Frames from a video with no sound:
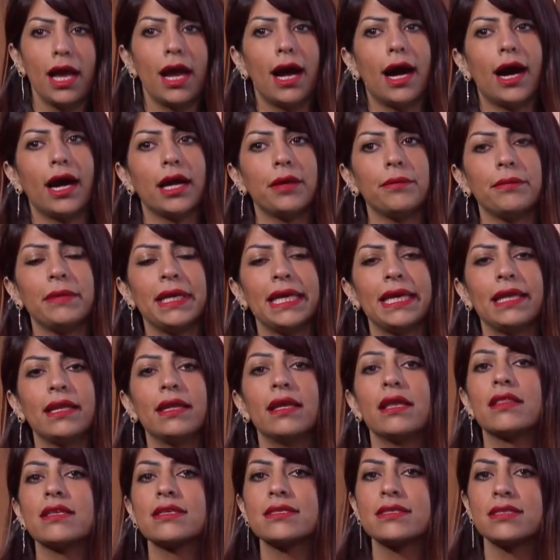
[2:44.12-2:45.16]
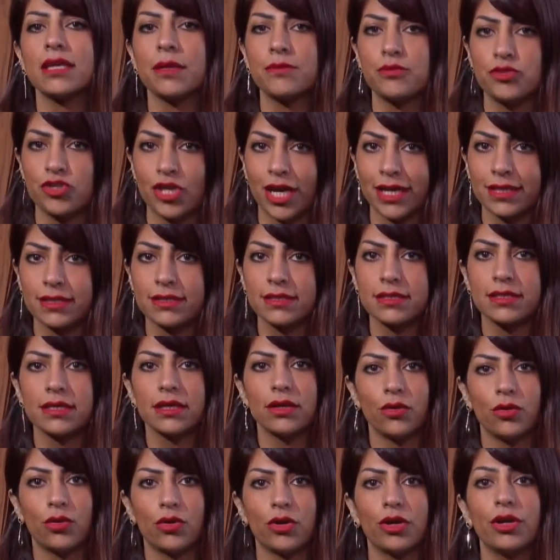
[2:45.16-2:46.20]
I mean the subject
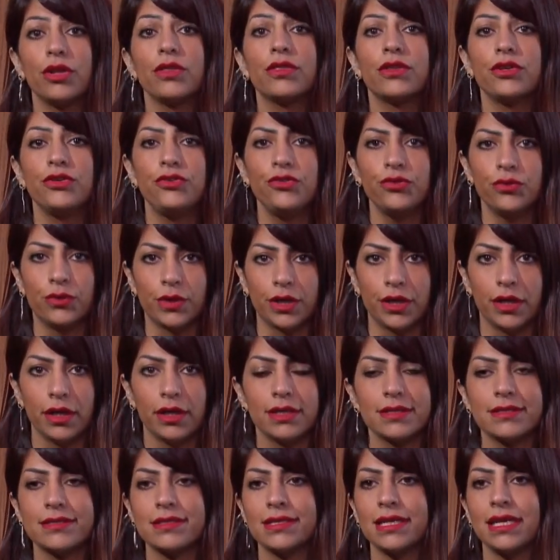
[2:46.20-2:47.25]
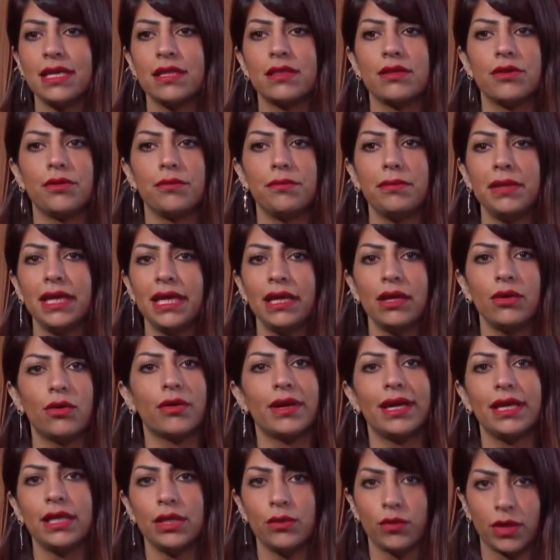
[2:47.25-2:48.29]
or the doer. It's either me or
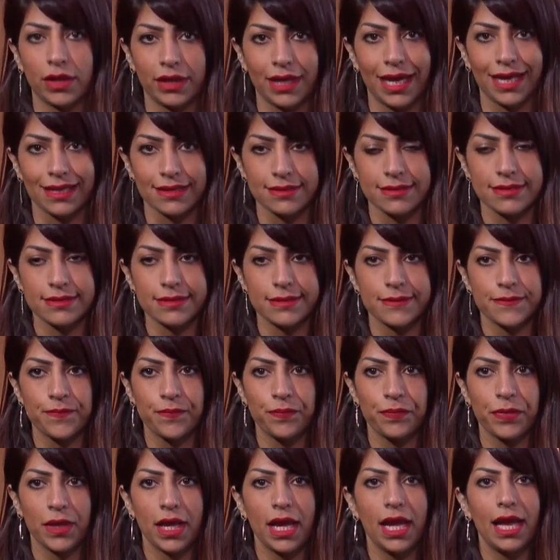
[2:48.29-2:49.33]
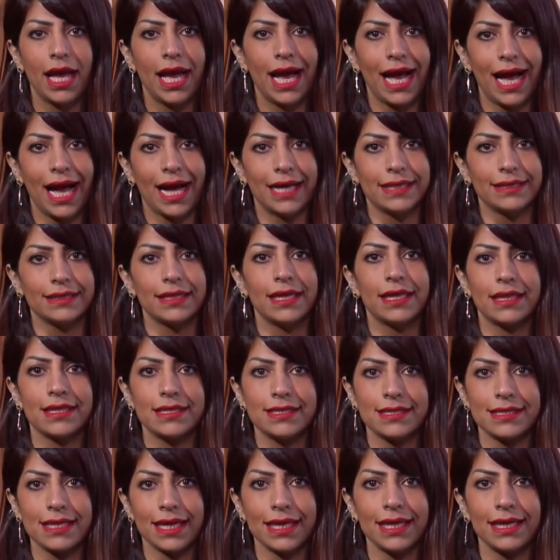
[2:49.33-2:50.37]
anyone else. And the
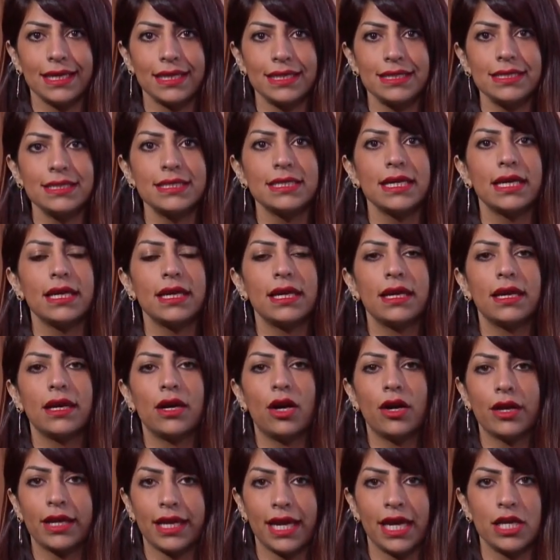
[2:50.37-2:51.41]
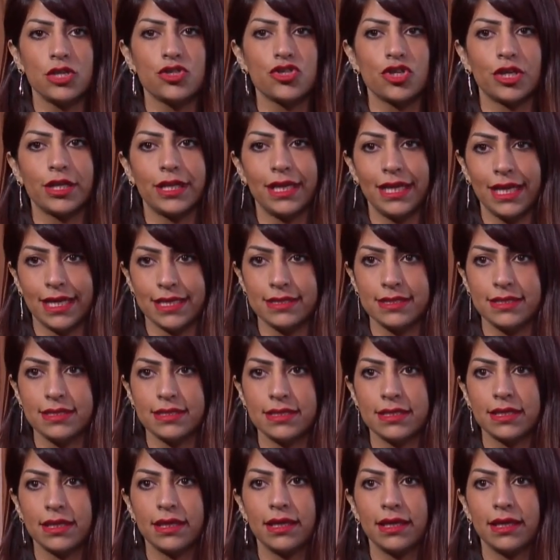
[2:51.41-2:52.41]
second occasion is